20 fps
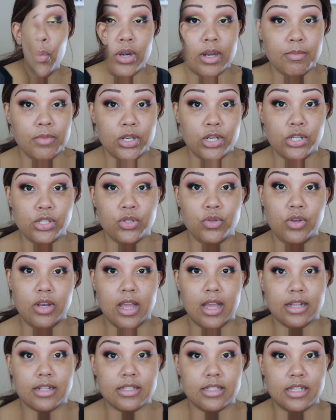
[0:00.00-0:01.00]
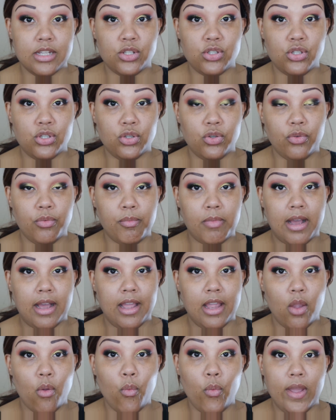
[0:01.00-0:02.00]
What I'm going to do next is do
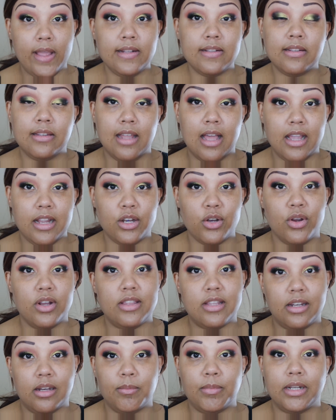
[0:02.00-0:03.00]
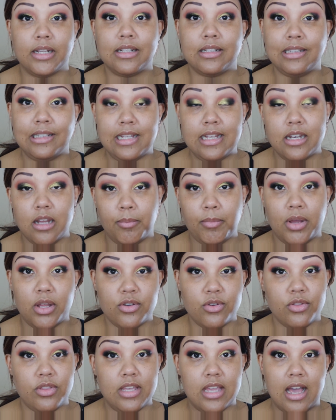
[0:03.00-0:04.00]
my winged liner, and then I'm going to clean up
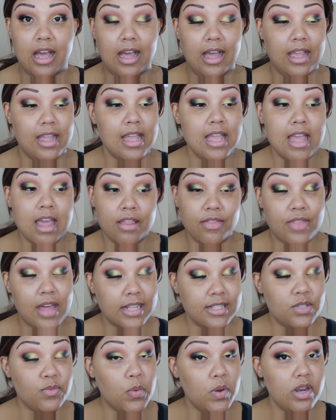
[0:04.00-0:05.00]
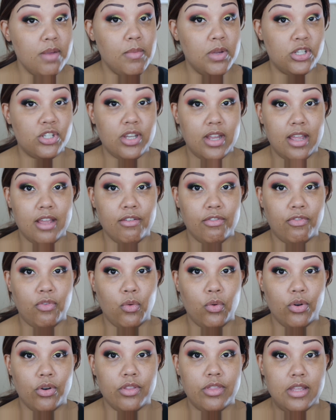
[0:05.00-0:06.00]
under the eye. That's pretty much it
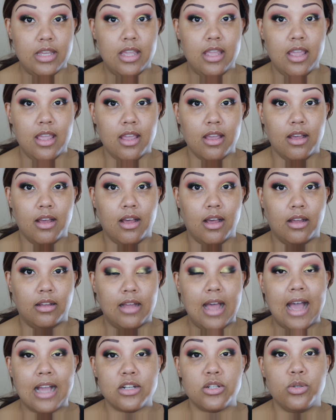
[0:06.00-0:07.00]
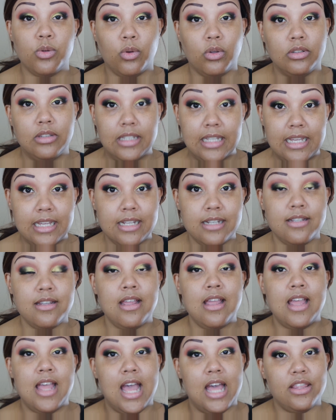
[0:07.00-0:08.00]
for the actual lid.
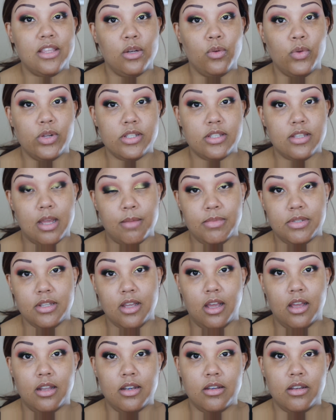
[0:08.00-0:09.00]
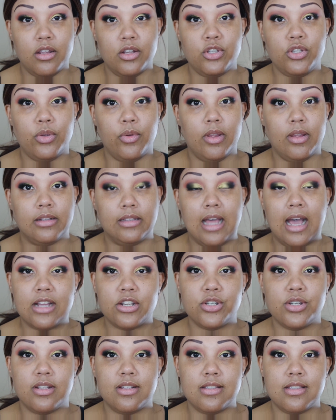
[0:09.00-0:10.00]
And then once I'm done doing
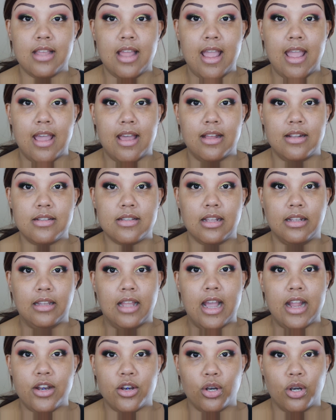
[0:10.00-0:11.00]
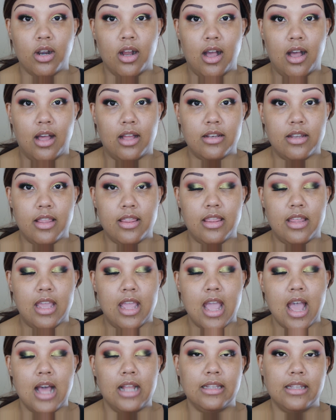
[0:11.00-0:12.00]
lashes and liner on
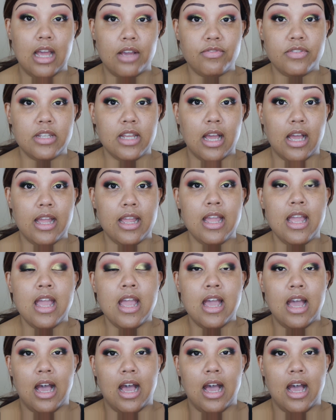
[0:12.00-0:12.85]
the left eye,